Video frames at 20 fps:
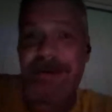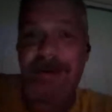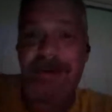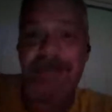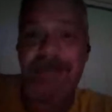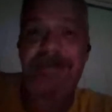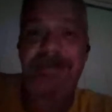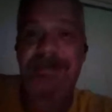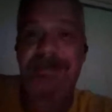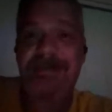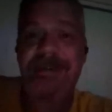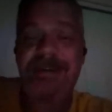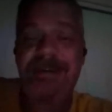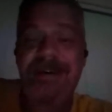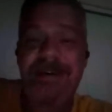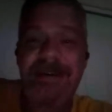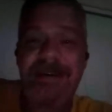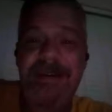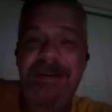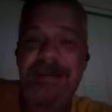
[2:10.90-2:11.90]
alone.
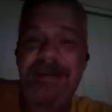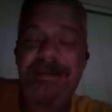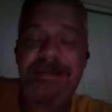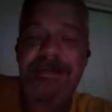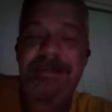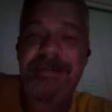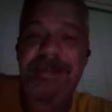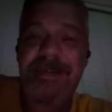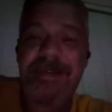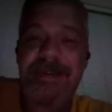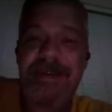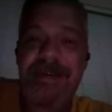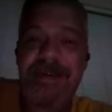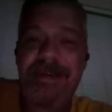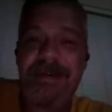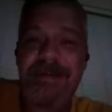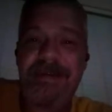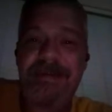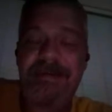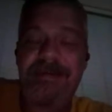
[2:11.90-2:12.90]

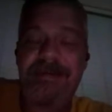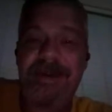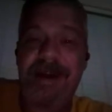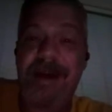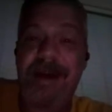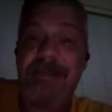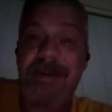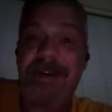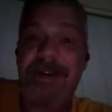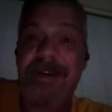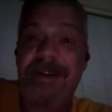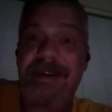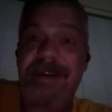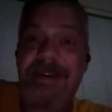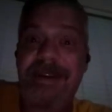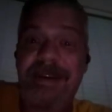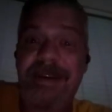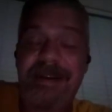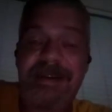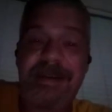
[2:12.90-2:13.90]
So, but I've been
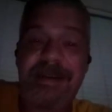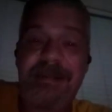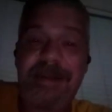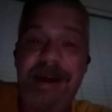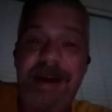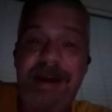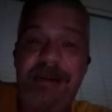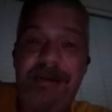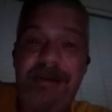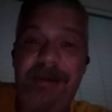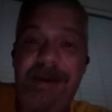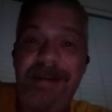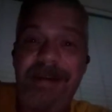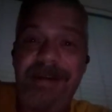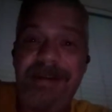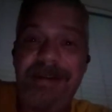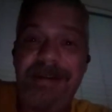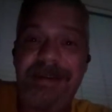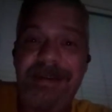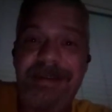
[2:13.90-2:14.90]
listed as some kind of
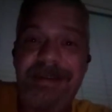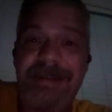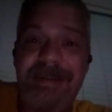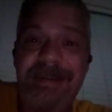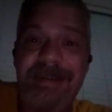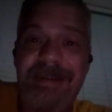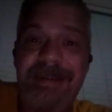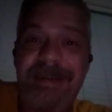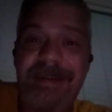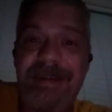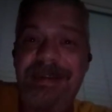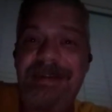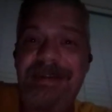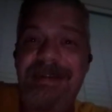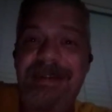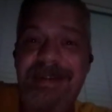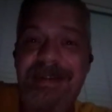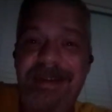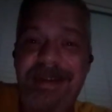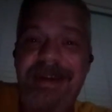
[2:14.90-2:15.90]
racist and this
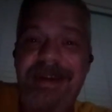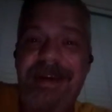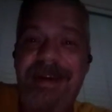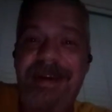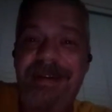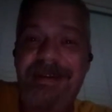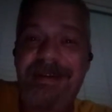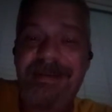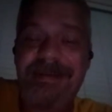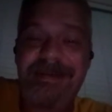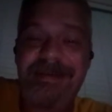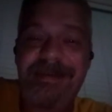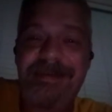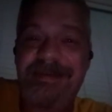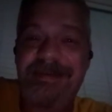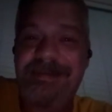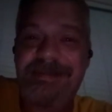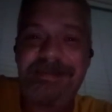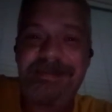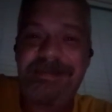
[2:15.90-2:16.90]
and that,
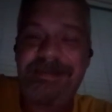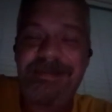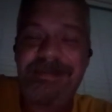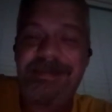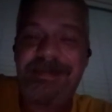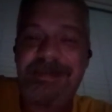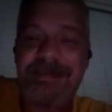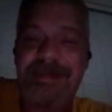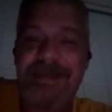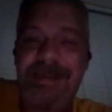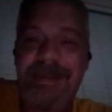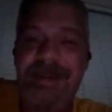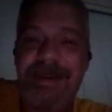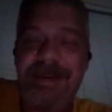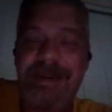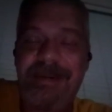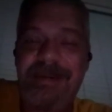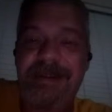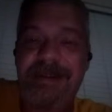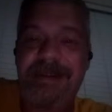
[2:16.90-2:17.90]

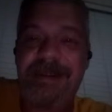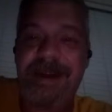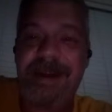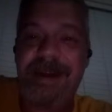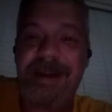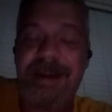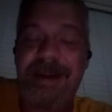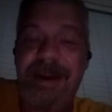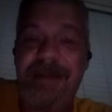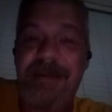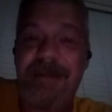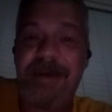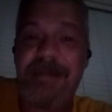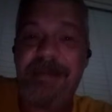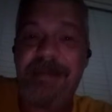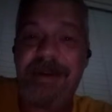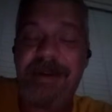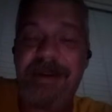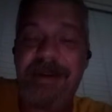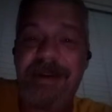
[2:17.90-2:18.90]
and just like a lot of
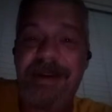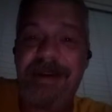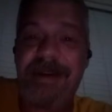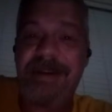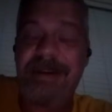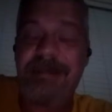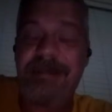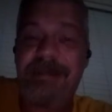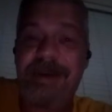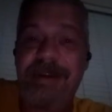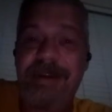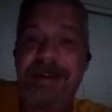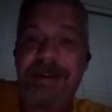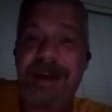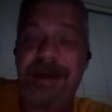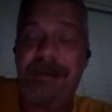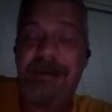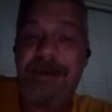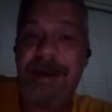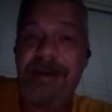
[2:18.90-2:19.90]
people, he does. He brings
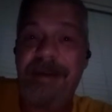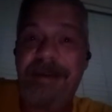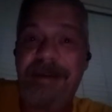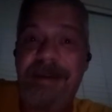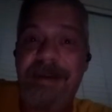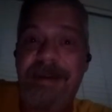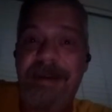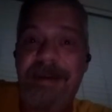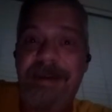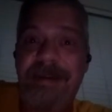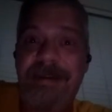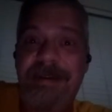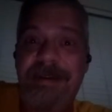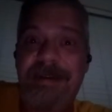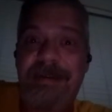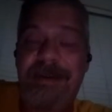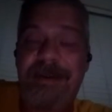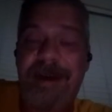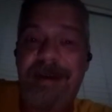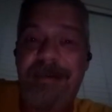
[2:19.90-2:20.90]
that race card into it